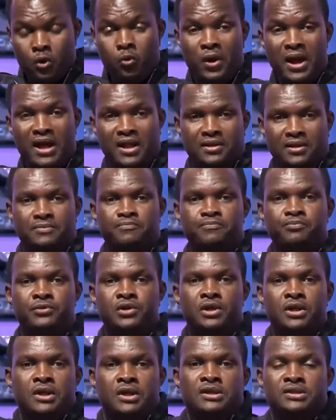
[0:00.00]
Well,
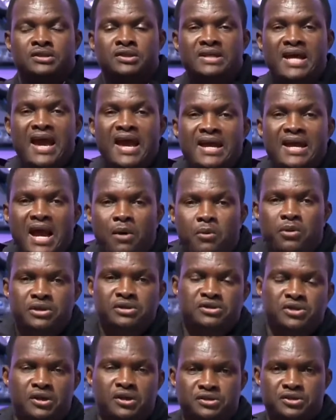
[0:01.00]
today I
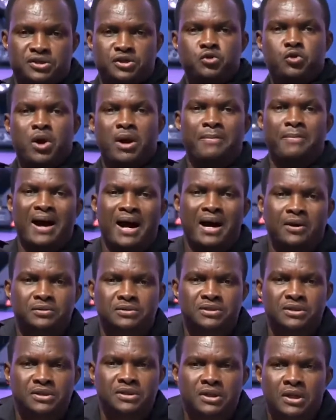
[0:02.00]
want to talk to you
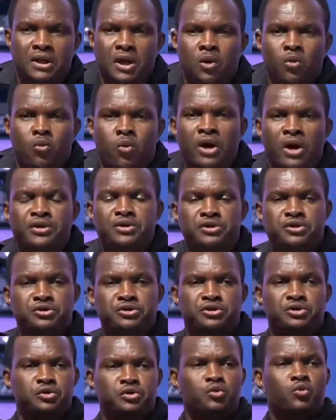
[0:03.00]
about what do
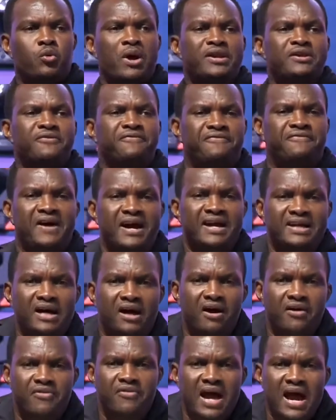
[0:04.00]
you do when you
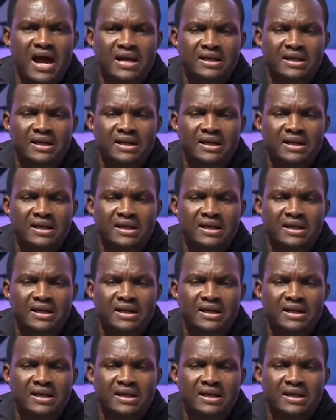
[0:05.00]
find out